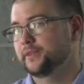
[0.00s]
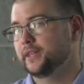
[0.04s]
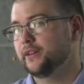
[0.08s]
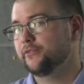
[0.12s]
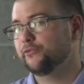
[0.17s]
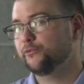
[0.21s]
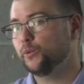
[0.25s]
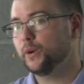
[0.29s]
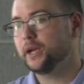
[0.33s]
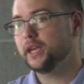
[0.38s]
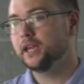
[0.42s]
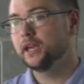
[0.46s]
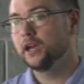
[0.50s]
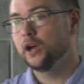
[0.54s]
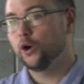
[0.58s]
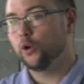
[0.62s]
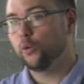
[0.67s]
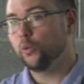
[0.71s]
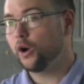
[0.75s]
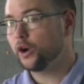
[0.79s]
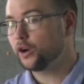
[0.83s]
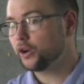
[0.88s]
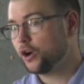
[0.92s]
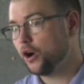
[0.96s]
If we
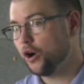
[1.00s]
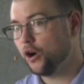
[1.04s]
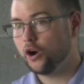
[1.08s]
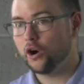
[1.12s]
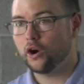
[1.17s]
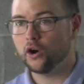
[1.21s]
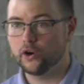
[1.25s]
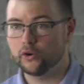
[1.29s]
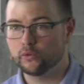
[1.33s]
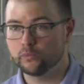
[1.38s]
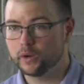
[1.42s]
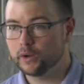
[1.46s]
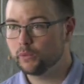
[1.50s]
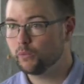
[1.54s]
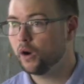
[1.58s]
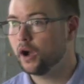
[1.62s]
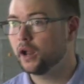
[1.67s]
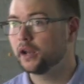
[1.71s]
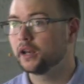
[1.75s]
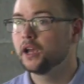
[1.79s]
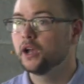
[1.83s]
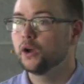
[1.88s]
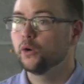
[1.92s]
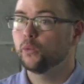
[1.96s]
work hard, we
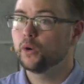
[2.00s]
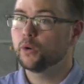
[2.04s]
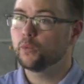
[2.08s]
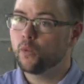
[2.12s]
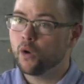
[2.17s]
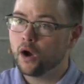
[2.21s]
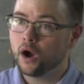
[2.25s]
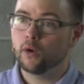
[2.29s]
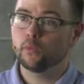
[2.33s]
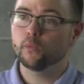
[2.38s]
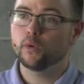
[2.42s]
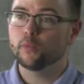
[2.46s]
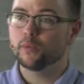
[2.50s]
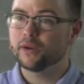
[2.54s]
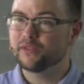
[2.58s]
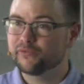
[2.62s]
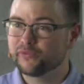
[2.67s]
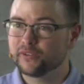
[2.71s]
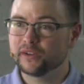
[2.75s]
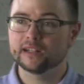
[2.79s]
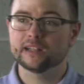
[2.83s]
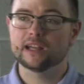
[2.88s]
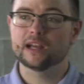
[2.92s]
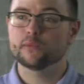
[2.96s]
want what we
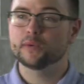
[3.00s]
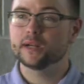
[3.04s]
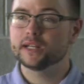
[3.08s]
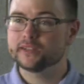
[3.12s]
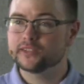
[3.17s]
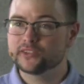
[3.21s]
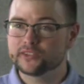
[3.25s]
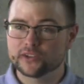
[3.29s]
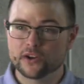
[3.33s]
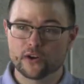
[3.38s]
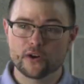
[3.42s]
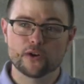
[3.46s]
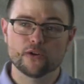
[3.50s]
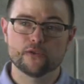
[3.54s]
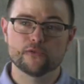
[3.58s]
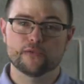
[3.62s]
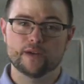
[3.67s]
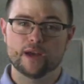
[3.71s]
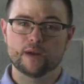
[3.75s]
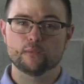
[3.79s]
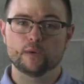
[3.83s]
feel like we deserve,